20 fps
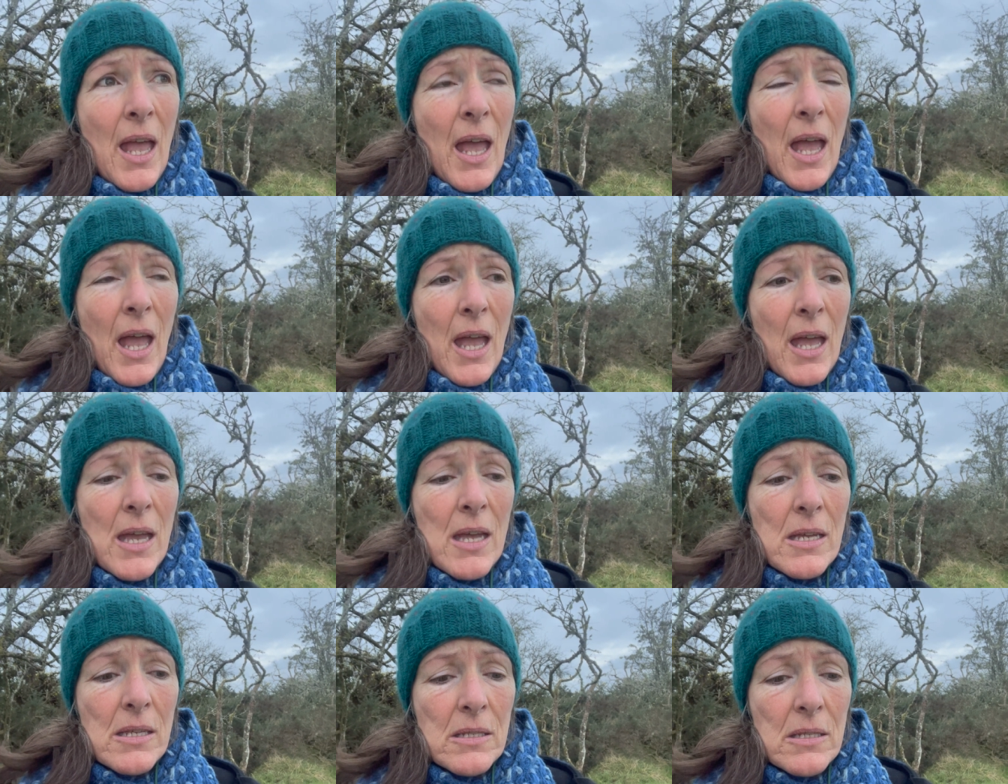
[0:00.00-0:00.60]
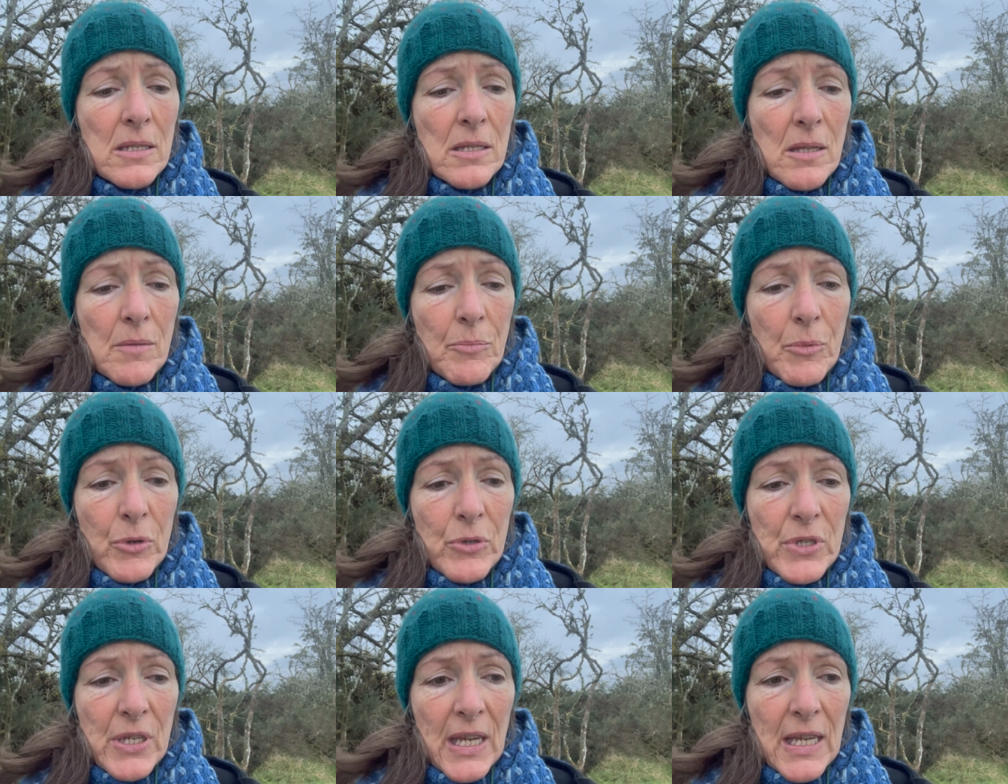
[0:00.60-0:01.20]
and the
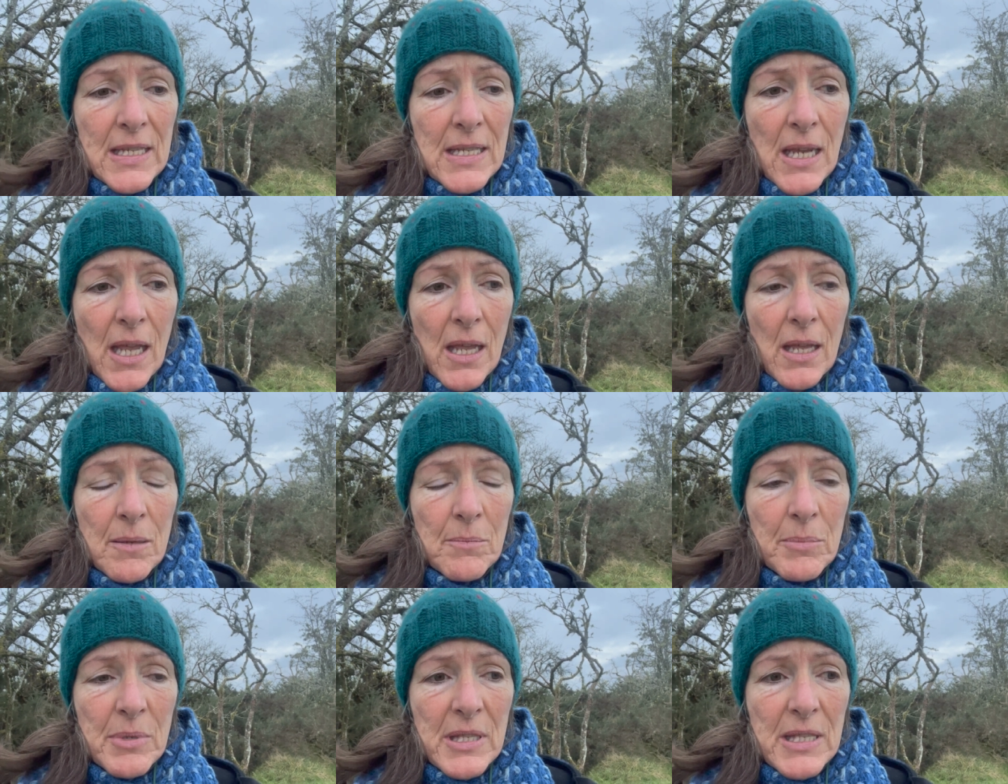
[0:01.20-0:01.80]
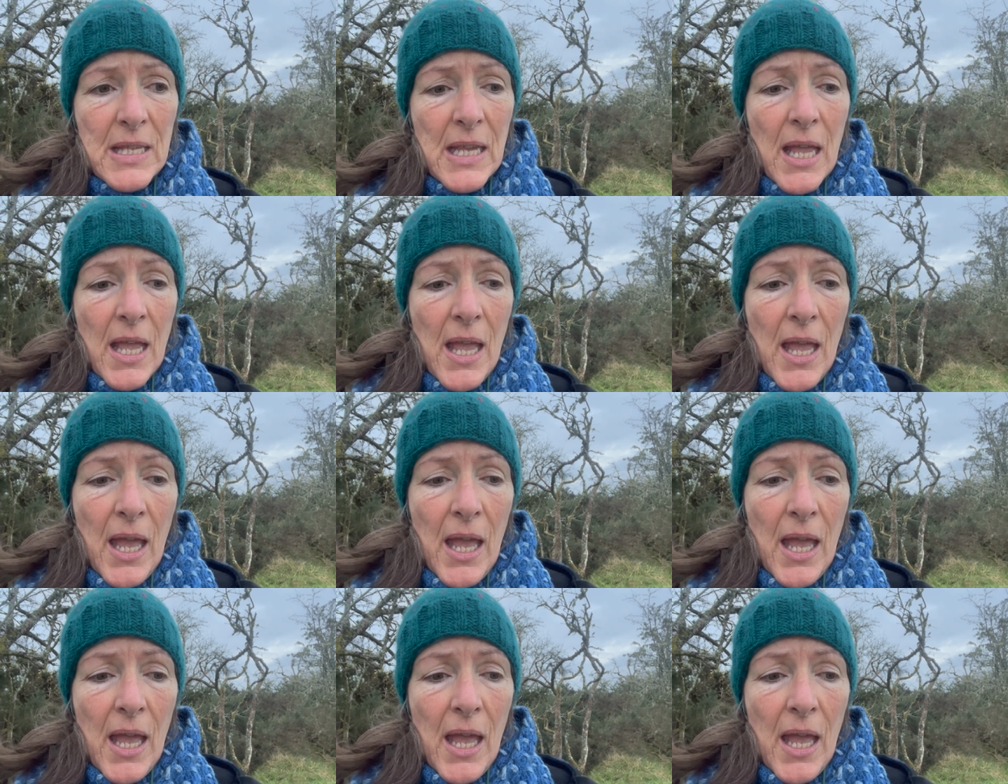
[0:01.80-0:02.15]
body adapts.